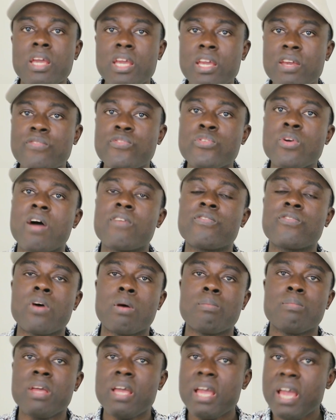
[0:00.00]
If you are
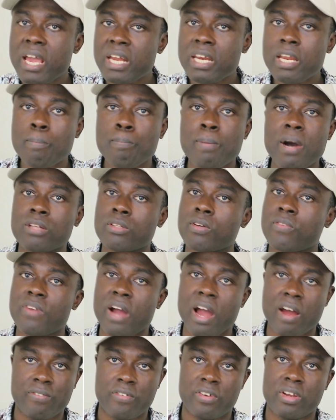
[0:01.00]
from any part of
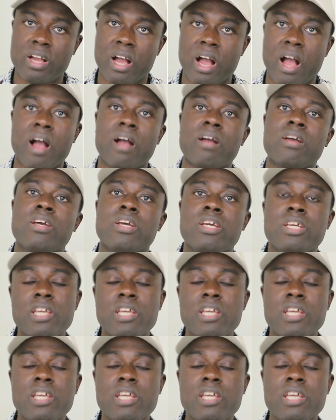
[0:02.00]
Africa,